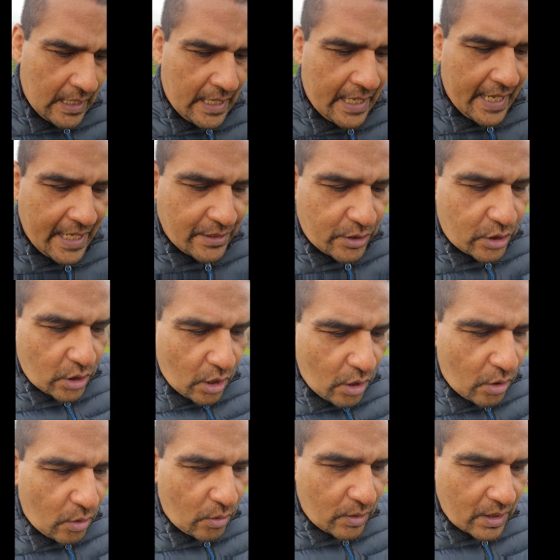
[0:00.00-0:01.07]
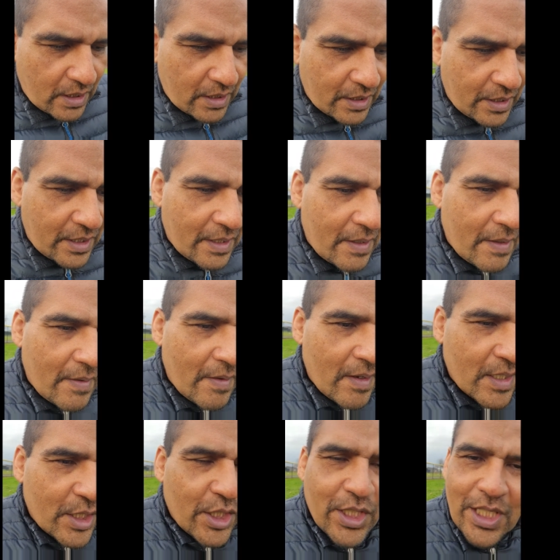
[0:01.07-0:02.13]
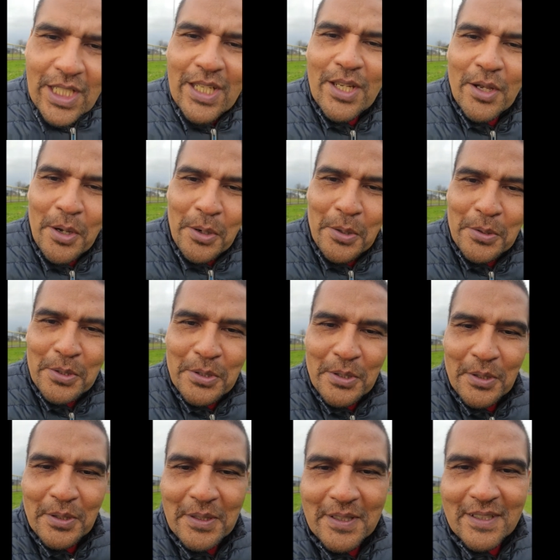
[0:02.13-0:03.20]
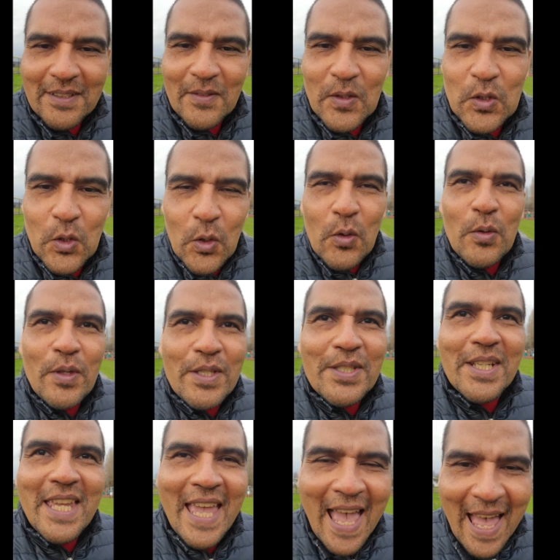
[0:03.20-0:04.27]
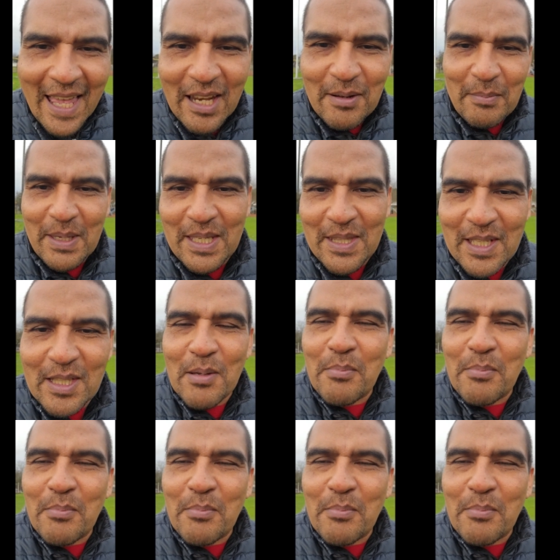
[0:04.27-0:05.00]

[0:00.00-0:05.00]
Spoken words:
And so she goes to this academy that the